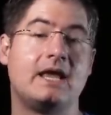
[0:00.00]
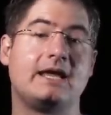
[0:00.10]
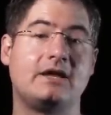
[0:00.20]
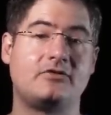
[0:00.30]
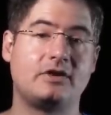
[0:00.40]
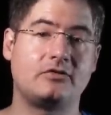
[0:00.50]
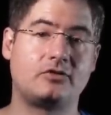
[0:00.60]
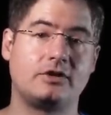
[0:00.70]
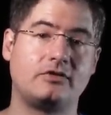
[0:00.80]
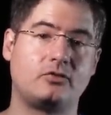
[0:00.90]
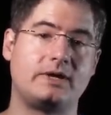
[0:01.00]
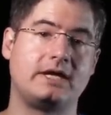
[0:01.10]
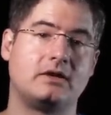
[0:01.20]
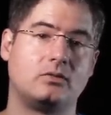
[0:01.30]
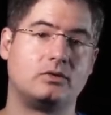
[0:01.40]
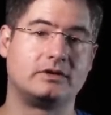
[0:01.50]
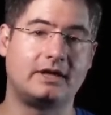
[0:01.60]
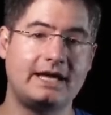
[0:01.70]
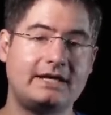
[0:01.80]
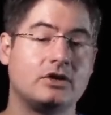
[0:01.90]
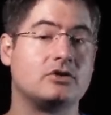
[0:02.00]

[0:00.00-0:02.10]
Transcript: Is it as good as we would like?